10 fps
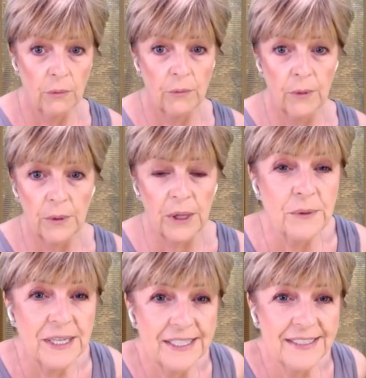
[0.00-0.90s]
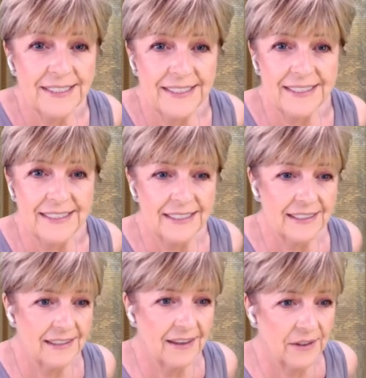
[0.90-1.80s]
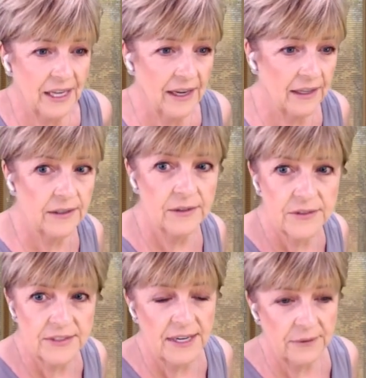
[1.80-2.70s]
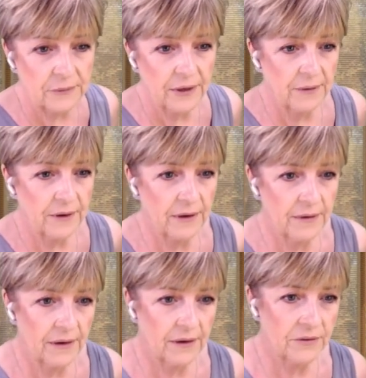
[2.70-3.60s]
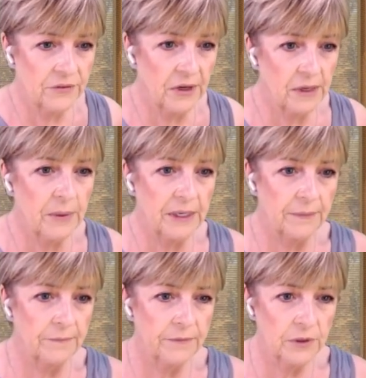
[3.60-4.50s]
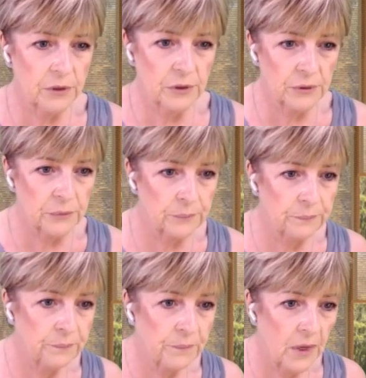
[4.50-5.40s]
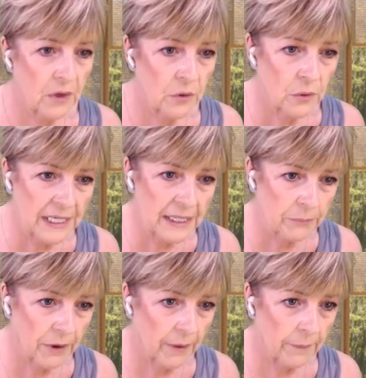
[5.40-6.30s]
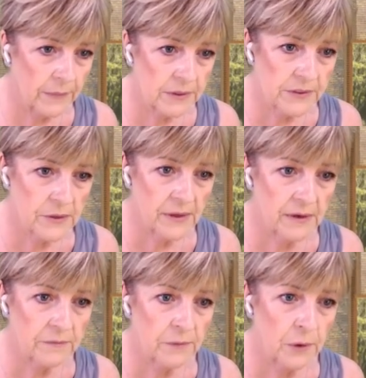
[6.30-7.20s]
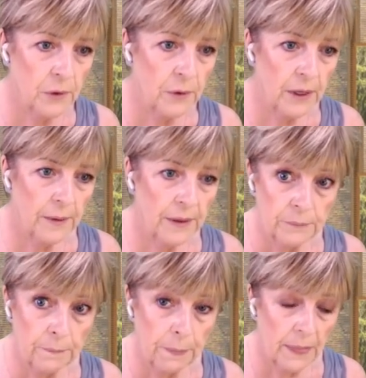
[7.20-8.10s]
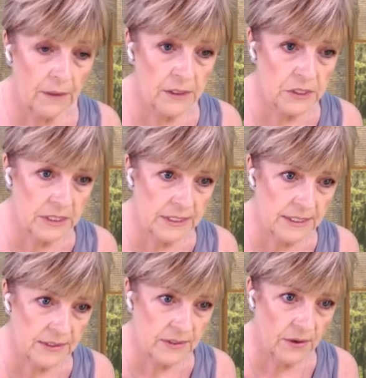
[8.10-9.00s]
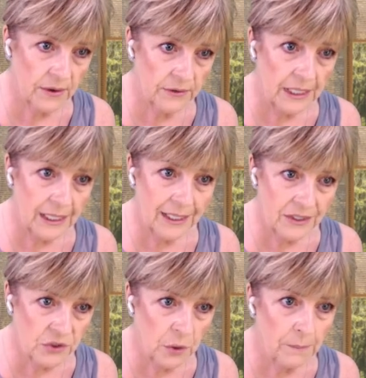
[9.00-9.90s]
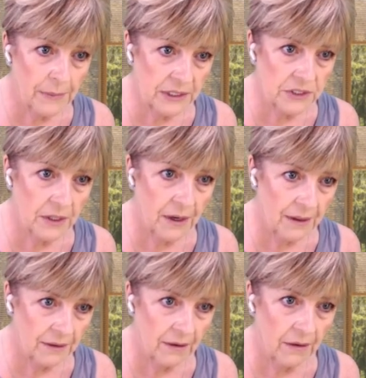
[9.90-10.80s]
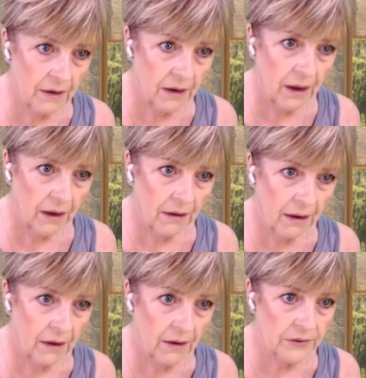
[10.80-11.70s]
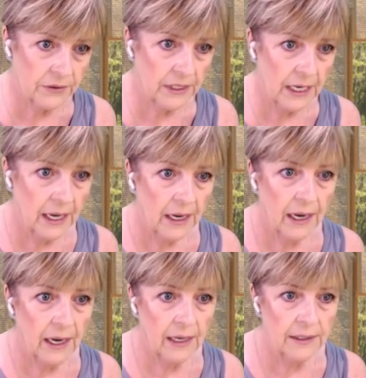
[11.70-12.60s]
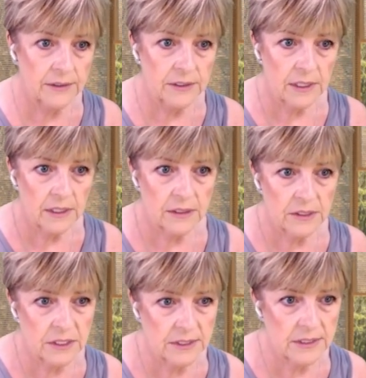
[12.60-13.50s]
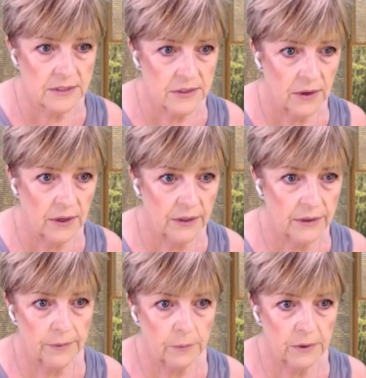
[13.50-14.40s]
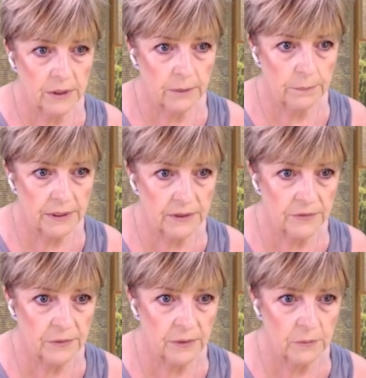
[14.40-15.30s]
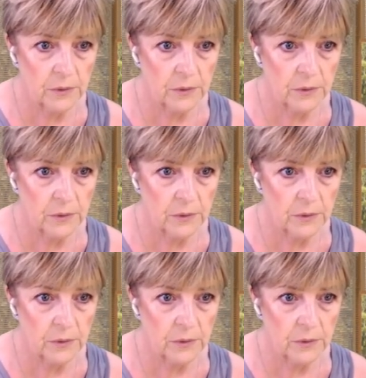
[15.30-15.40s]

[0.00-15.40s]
There we go. Okay, so Jamie, for you, you're Libra. So therefore, the Justice card is your Major Arcana card. And the Justice card, the word I picked for it